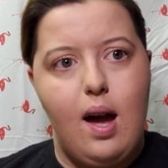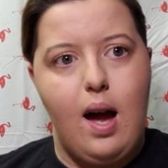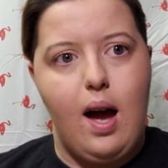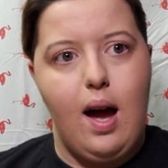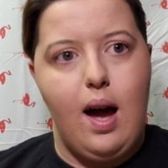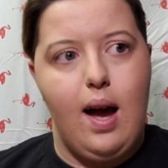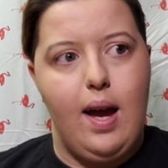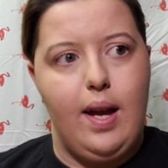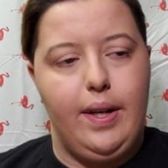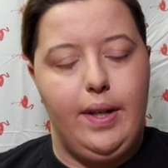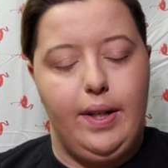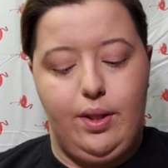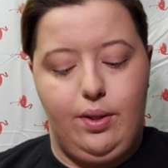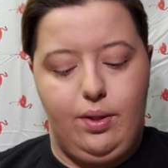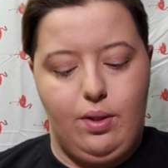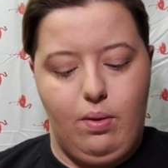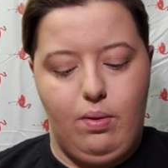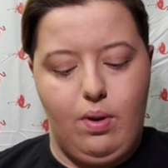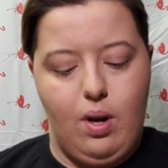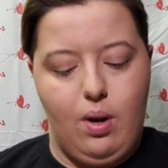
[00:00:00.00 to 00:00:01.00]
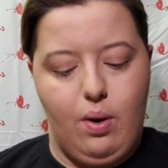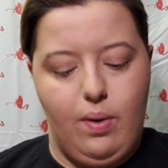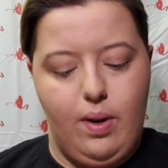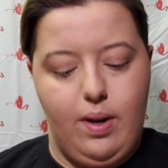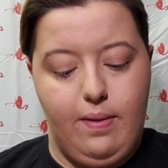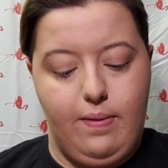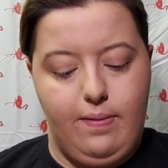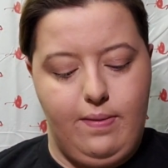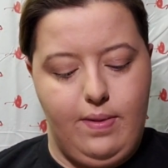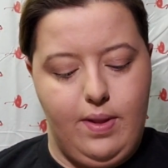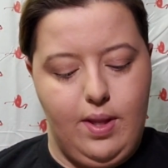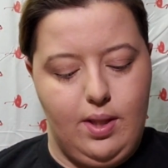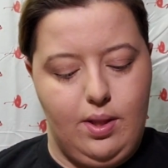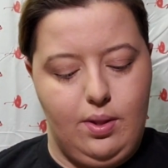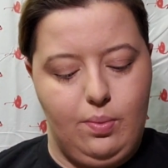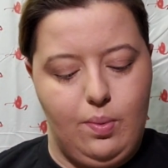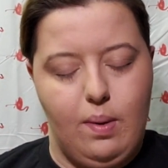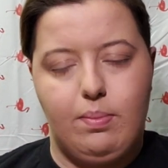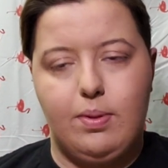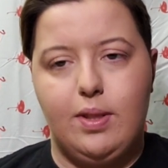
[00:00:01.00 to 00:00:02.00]
I don't know if
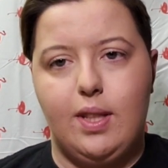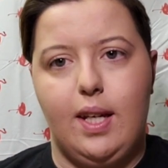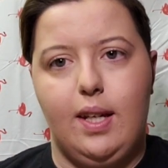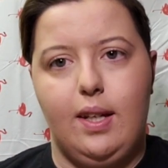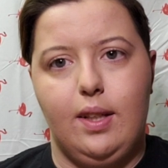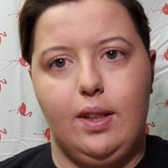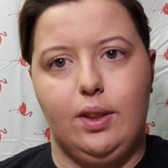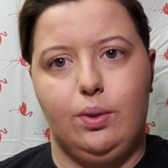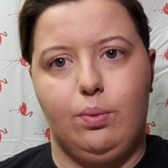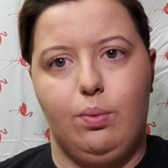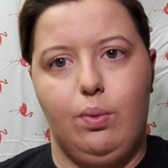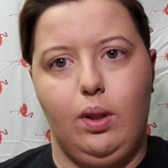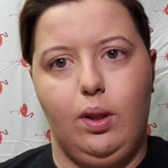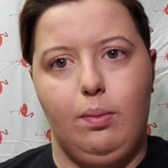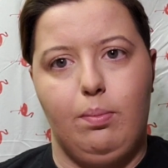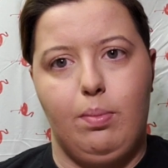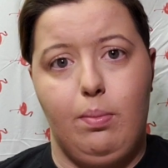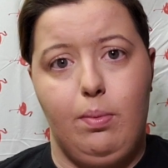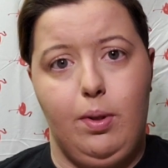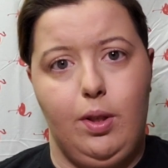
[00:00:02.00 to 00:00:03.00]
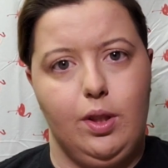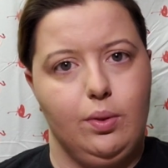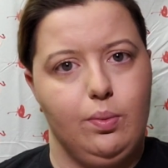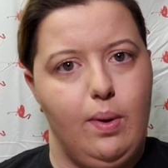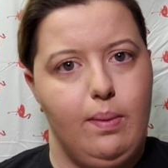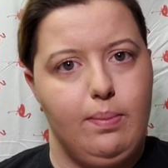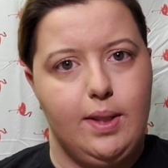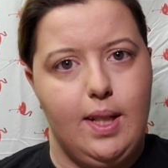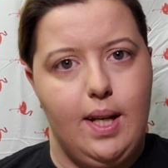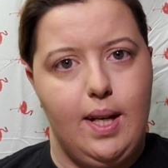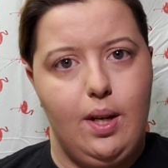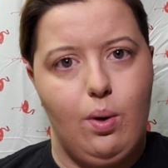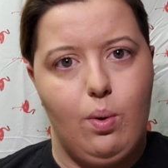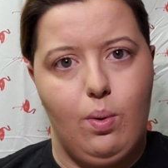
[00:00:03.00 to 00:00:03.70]
this website is really Bermuda's website